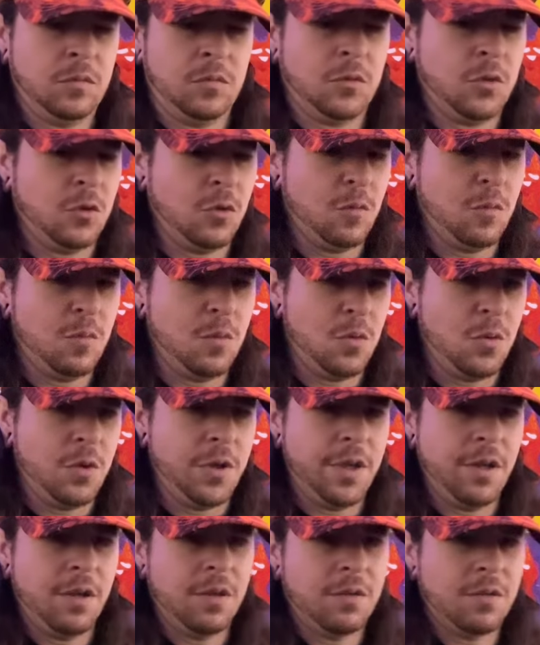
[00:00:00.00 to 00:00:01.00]
Oh
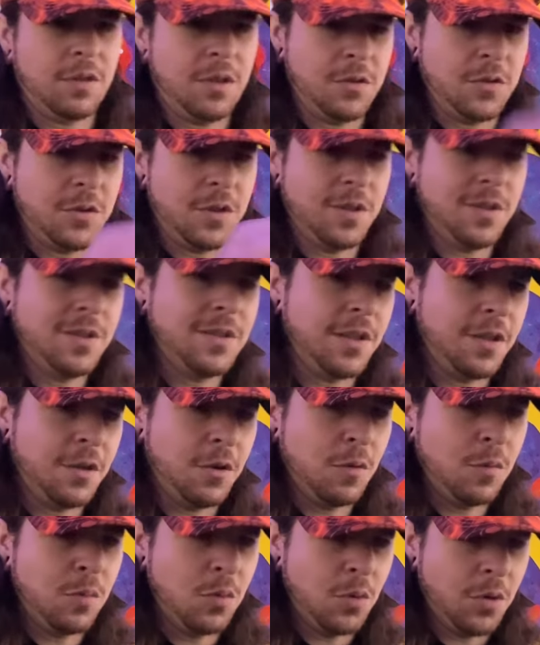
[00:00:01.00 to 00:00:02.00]
boy, I was gonna say,
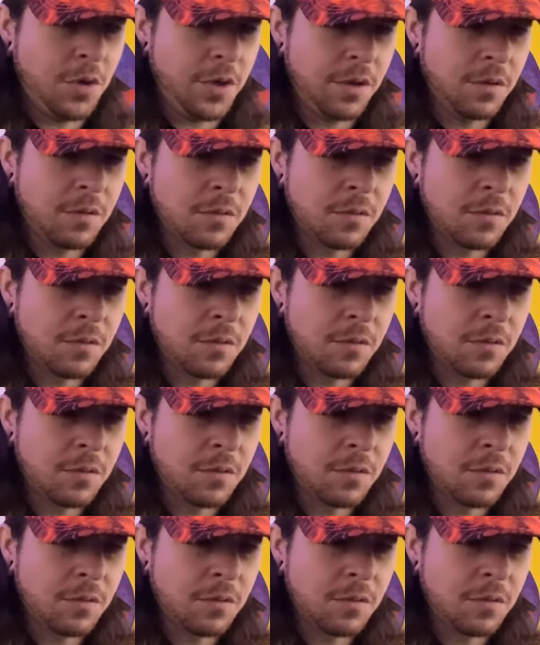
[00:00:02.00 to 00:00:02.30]
oh boy.